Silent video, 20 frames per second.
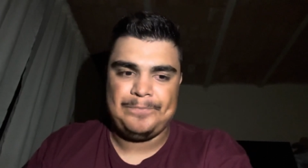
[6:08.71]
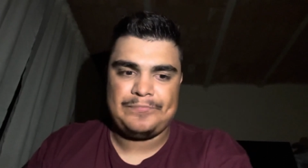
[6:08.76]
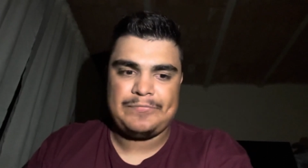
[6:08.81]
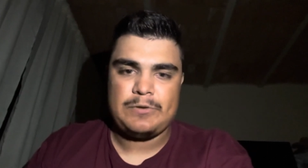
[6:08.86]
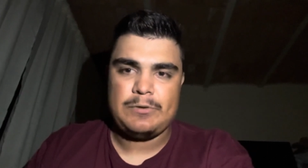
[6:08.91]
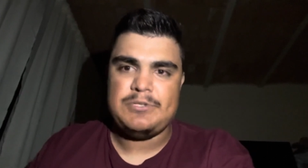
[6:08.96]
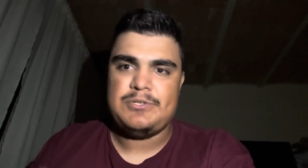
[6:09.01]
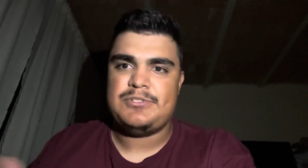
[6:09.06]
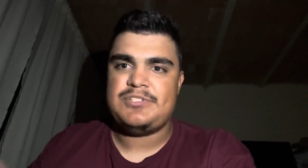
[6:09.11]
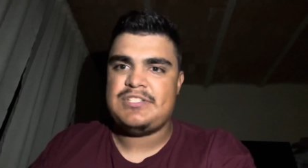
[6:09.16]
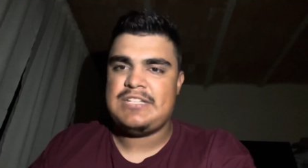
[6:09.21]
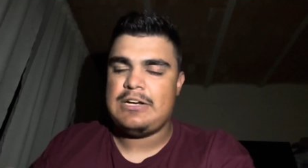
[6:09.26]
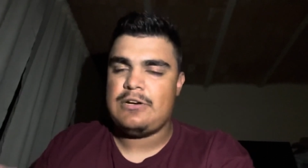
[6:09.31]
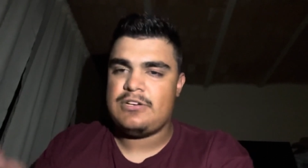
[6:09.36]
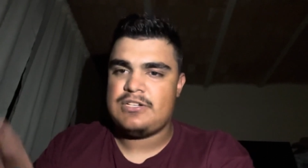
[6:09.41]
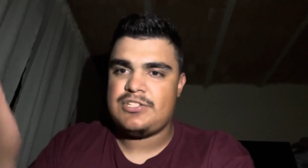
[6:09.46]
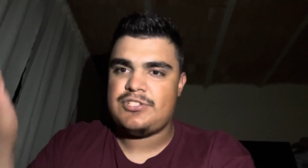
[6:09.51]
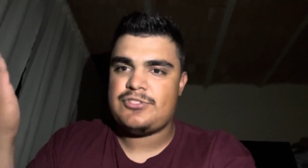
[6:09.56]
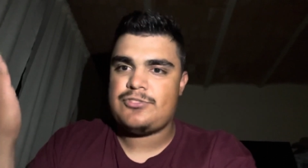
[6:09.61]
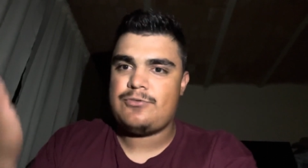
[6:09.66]
When you stick
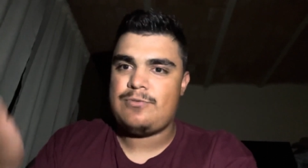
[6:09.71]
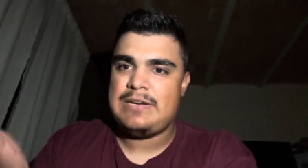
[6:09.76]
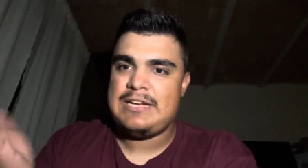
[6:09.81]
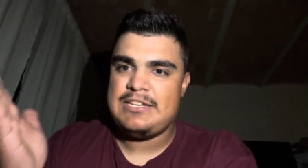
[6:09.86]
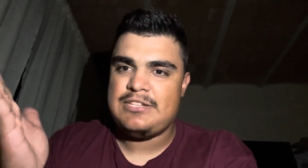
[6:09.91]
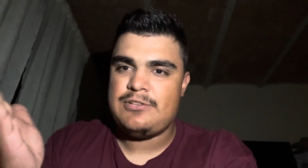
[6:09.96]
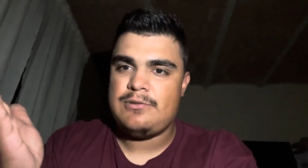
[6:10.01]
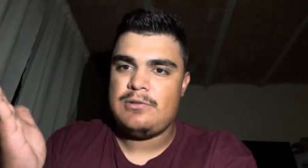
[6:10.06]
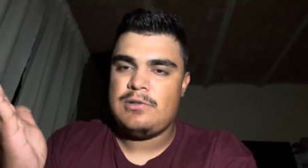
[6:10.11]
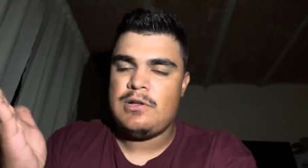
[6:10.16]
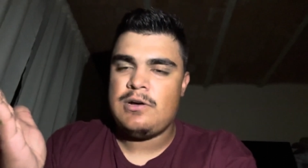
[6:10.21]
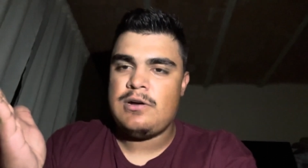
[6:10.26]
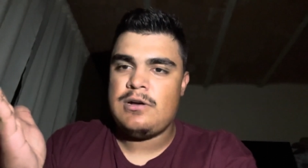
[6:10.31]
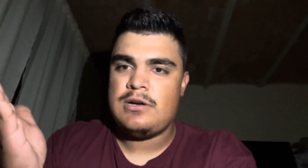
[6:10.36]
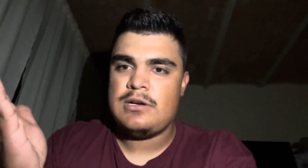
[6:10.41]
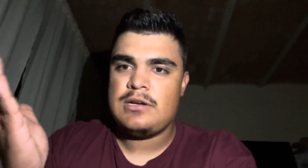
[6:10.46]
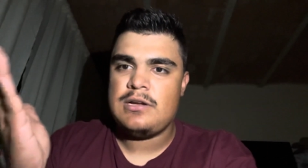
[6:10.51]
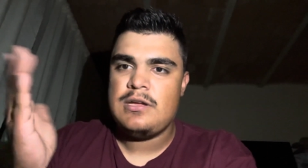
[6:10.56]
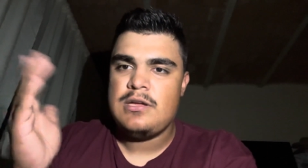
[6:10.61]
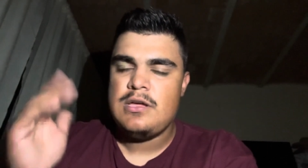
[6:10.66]
on a screen too
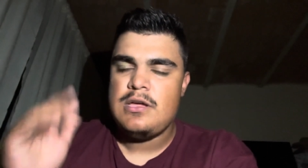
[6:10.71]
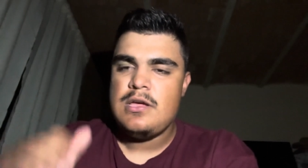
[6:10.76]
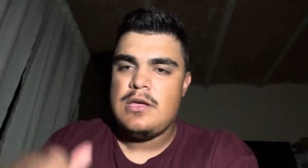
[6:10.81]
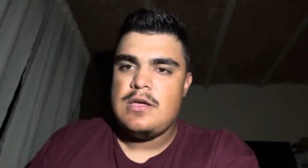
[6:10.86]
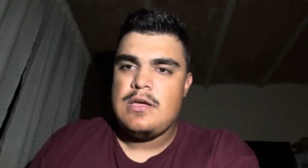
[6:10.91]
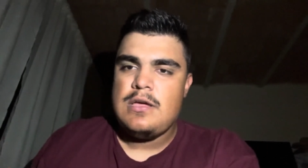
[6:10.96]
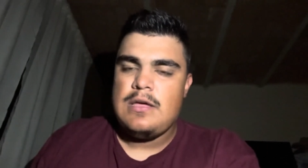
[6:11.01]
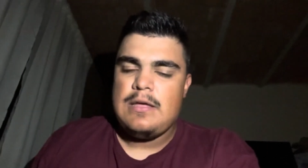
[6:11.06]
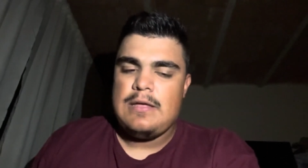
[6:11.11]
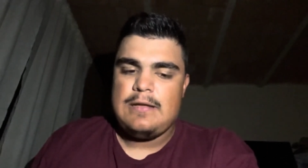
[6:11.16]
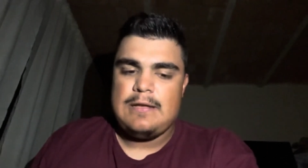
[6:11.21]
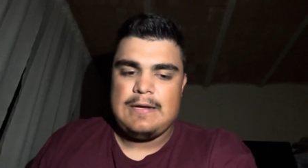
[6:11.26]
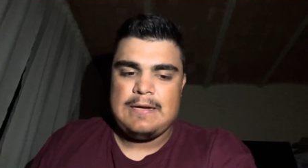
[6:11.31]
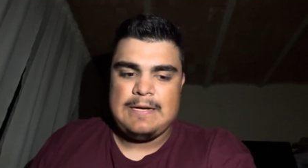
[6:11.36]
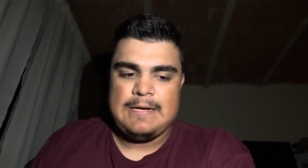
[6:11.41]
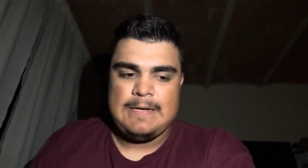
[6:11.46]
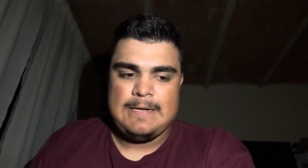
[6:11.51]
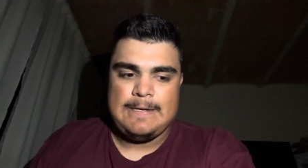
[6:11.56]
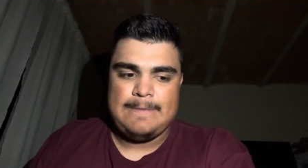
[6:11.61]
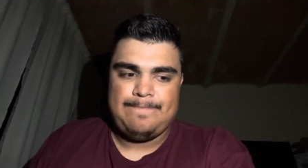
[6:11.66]
long,
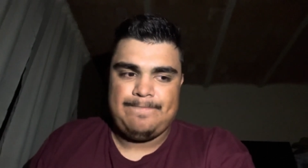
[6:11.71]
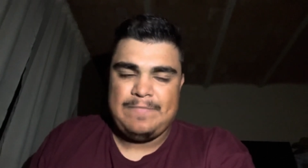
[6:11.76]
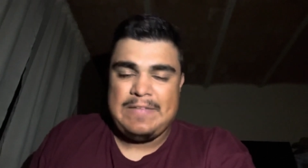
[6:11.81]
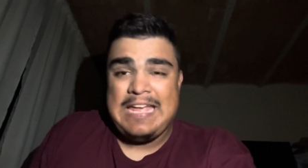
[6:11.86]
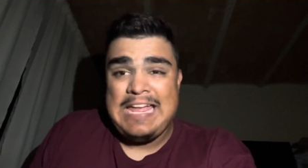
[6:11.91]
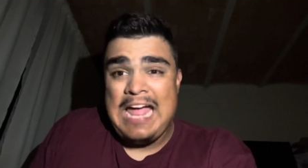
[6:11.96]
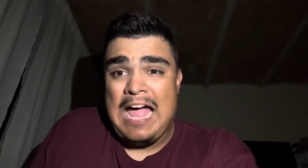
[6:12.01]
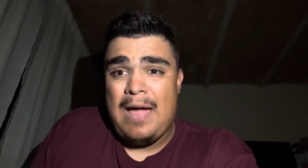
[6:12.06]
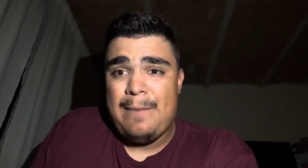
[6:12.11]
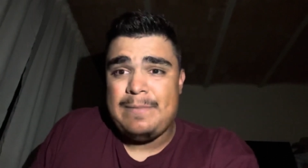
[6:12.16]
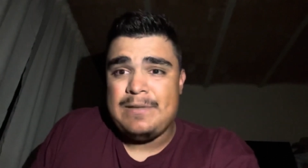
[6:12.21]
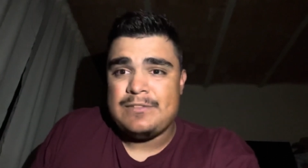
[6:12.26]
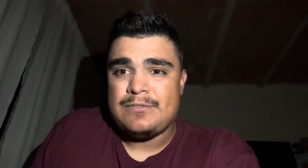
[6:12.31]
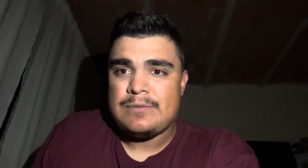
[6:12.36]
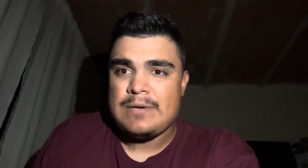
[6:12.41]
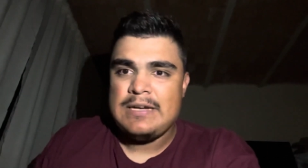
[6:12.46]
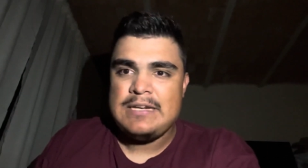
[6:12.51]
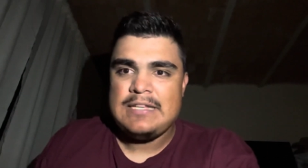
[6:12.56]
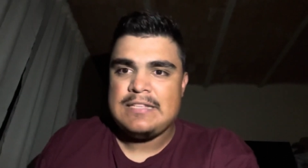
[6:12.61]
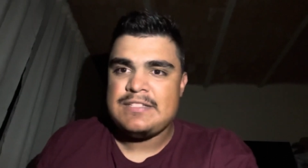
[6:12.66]
it happens,
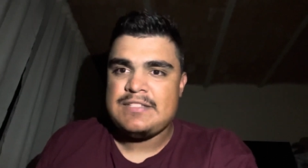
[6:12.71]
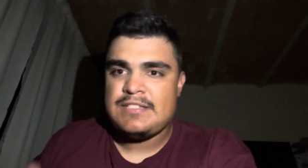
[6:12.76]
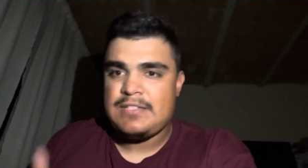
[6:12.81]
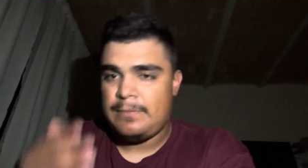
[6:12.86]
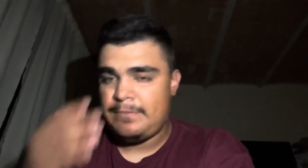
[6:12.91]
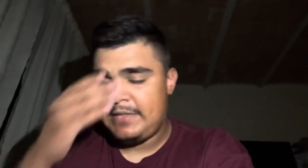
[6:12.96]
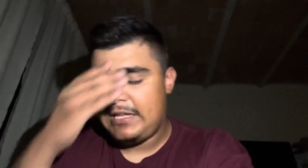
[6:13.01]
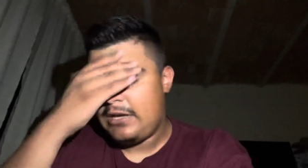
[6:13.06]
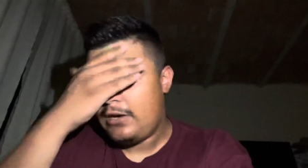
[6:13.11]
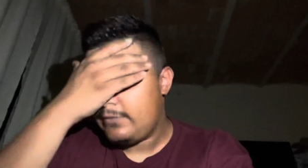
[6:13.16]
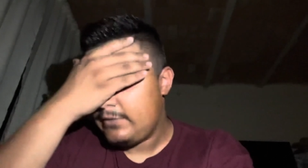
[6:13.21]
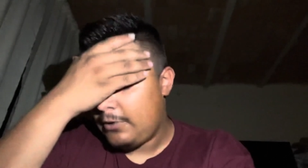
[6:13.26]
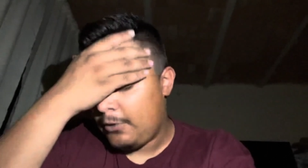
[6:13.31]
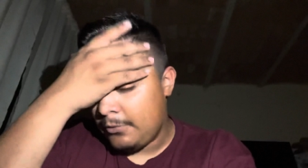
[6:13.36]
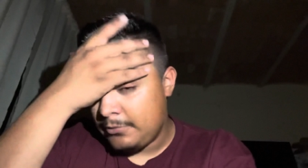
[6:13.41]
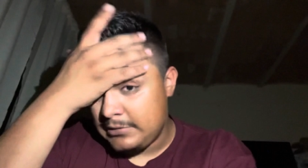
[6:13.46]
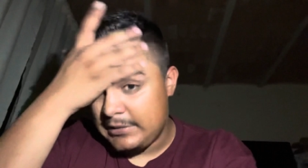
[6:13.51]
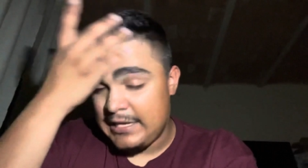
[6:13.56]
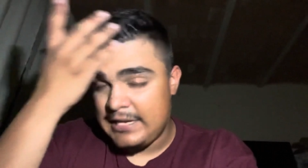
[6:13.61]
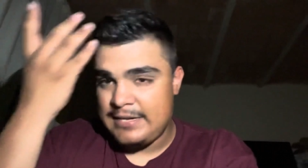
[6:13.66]
right? It's something
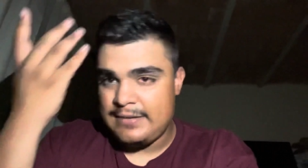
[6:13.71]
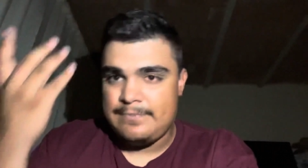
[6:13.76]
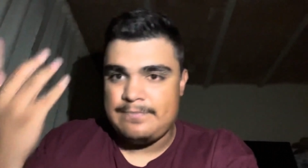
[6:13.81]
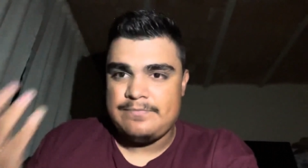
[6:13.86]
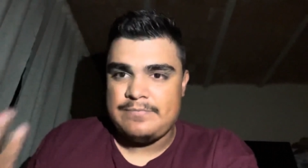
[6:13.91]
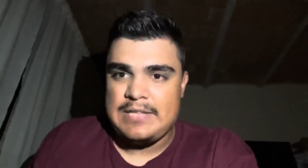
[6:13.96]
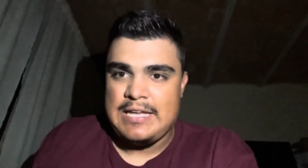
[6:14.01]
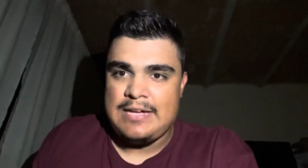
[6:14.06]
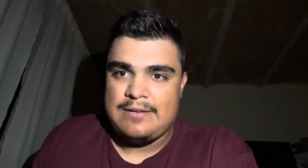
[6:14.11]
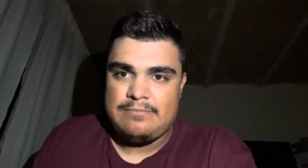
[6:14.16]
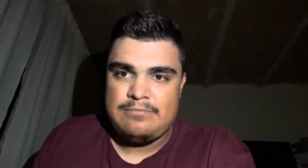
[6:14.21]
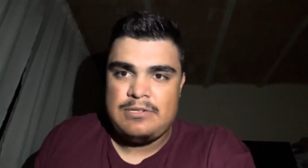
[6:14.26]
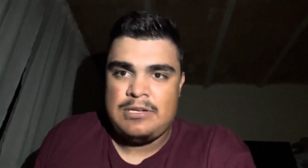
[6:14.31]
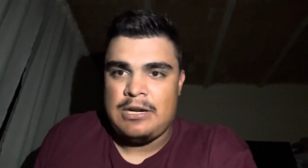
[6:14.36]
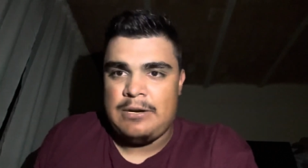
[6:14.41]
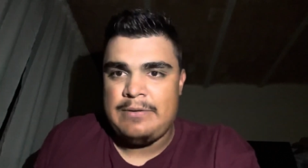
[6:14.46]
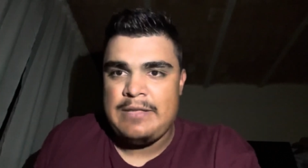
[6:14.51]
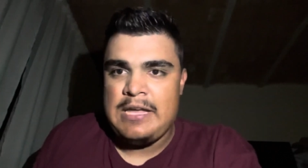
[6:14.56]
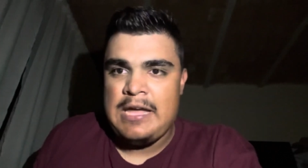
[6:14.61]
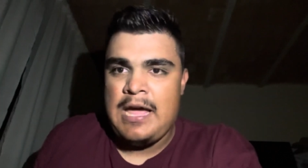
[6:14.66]
OLED that, you
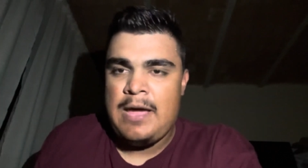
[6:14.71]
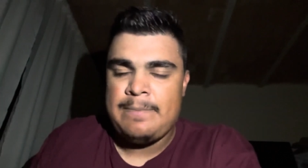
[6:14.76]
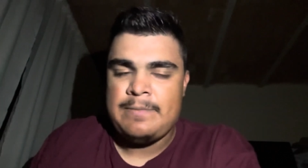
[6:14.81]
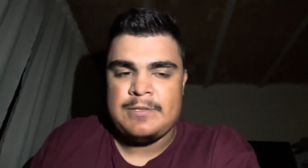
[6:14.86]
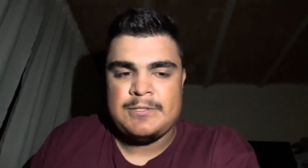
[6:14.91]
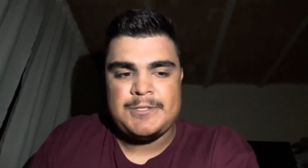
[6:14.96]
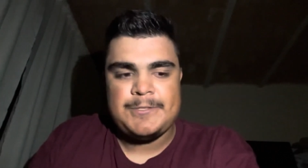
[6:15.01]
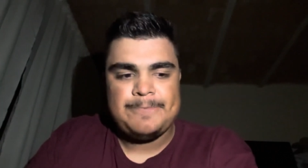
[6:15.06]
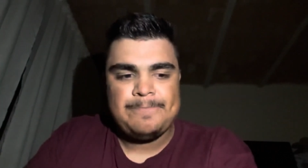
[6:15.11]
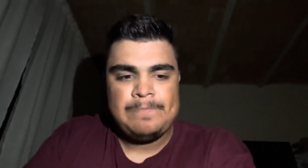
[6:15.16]
know, that happens.